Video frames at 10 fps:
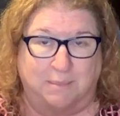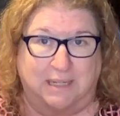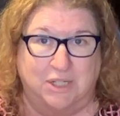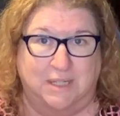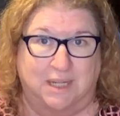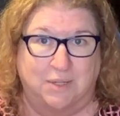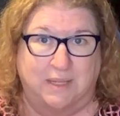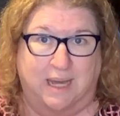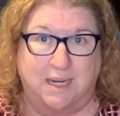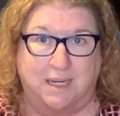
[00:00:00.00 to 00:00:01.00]
I just got to do the
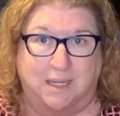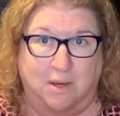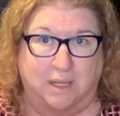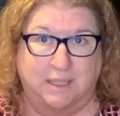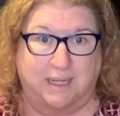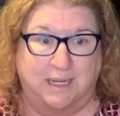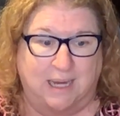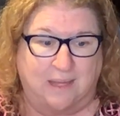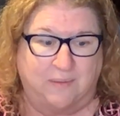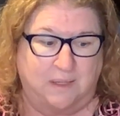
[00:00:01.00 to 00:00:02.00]
editing on and get it
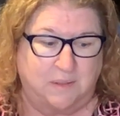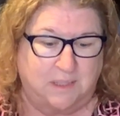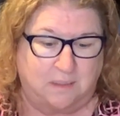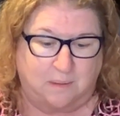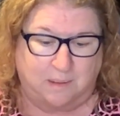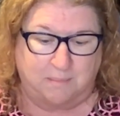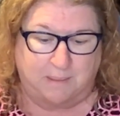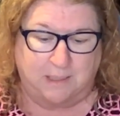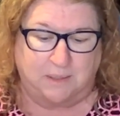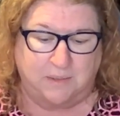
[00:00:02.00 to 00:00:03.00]
out there. So
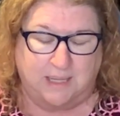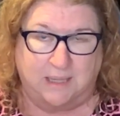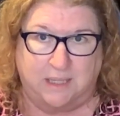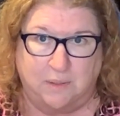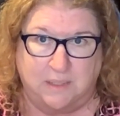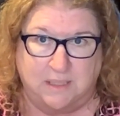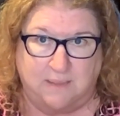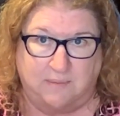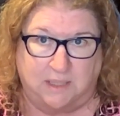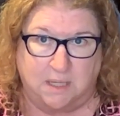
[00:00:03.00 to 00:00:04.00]
maybe I'll do that later this
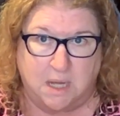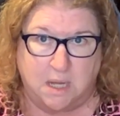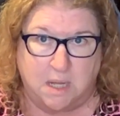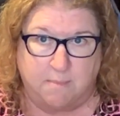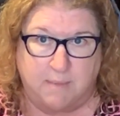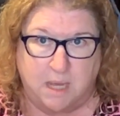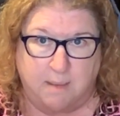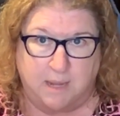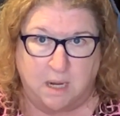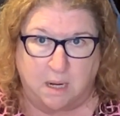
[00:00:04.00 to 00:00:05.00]
evening.
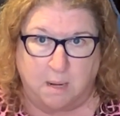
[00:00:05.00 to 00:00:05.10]
Maybe.